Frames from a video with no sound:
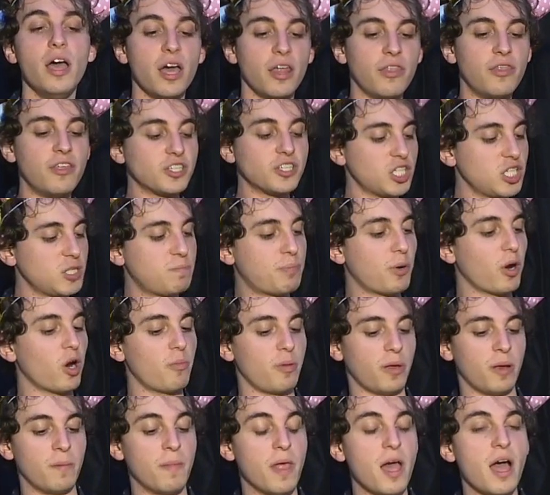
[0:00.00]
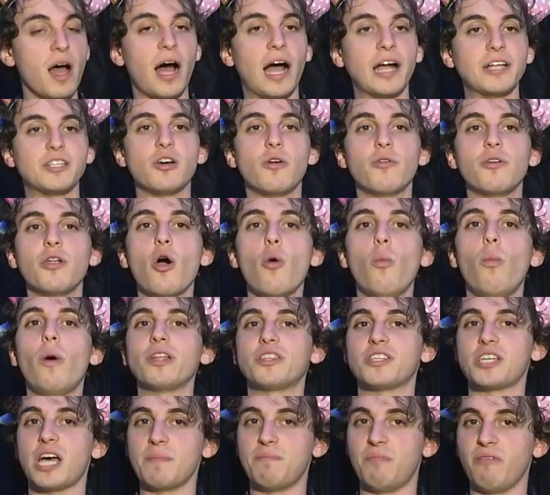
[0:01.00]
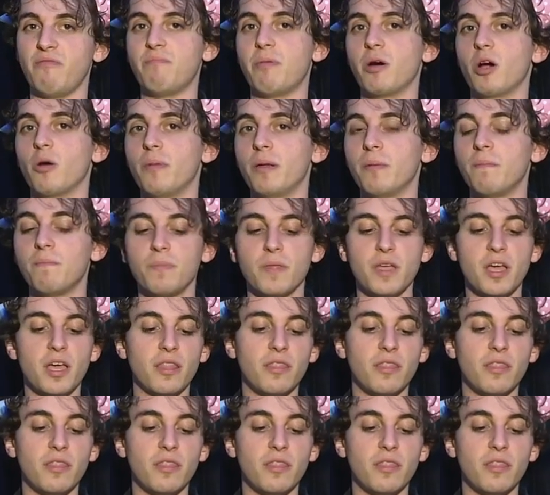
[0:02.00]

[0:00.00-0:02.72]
This is bourbon. I don't know what type of bourbon.